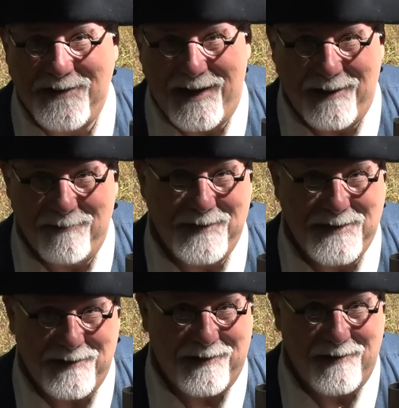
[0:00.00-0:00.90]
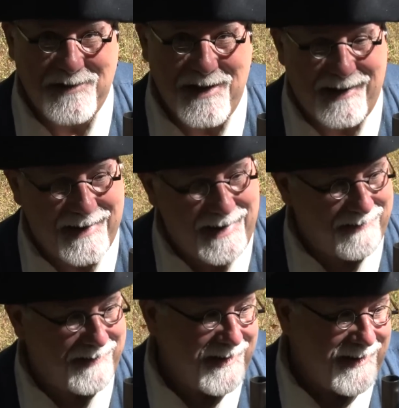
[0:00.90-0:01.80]
items, so go check it
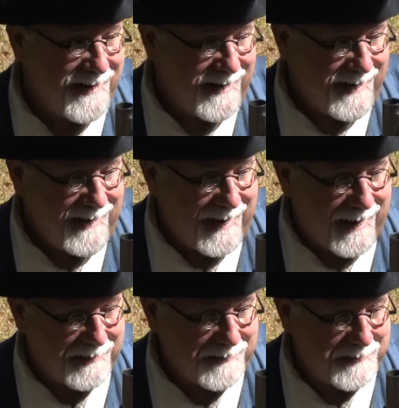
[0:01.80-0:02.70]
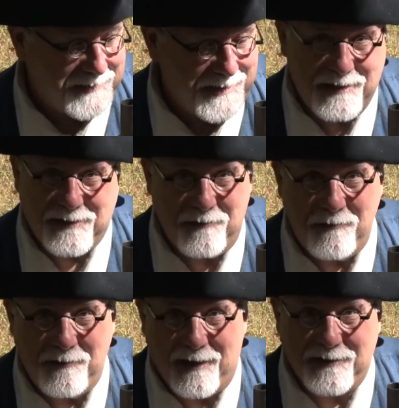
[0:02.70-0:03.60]
out. And stay
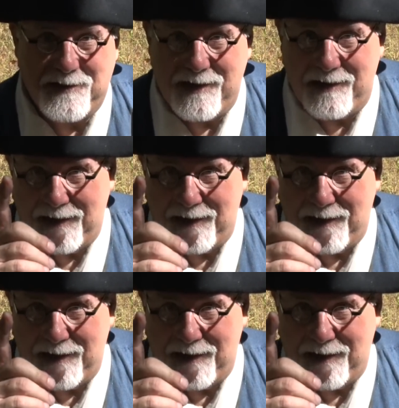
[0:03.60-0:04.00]
tuned. I'll see you